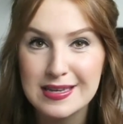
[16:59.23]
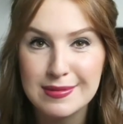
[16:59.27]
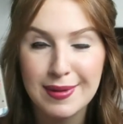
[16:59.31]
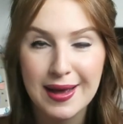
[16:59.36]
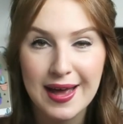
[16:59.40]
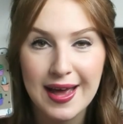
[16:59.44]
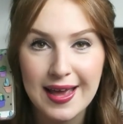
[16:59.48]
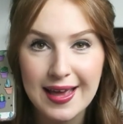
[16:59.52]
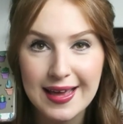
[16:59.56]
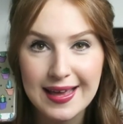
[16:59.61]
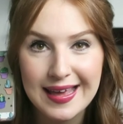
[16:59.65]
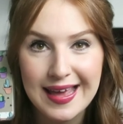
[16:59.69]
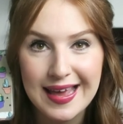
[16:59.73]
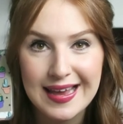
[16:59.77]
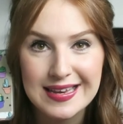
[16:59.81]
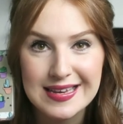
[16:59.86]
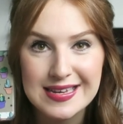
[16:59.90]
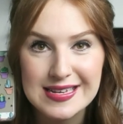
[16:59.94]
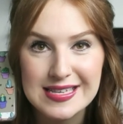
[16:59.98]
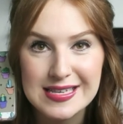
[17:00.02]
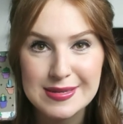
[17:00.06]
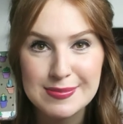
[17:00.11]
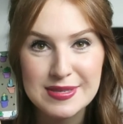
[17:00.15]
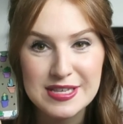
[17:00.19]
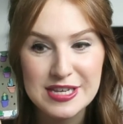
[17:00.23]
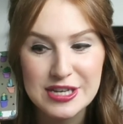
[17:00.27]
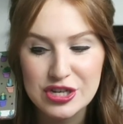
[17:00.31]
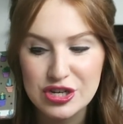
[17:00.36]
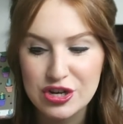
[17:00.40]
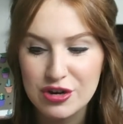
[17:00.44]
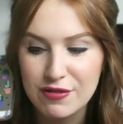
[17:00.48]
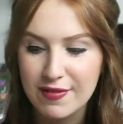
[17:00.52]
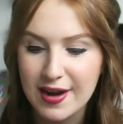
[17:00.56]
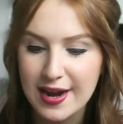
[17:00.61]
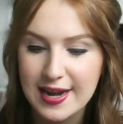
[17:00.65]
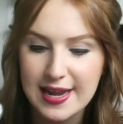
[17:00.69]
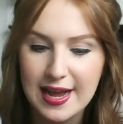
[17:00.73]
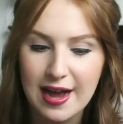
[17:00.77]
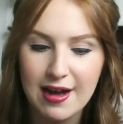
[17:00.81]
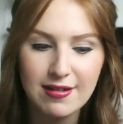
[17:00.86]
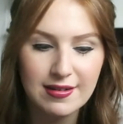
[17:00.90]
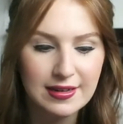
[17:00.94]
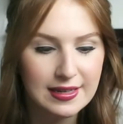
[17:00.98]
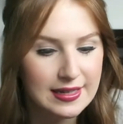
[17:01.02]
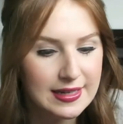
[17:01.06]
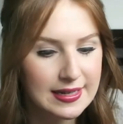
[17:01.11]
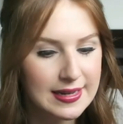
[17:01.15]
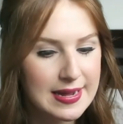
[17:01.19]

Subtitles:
to my cactus obsession right now.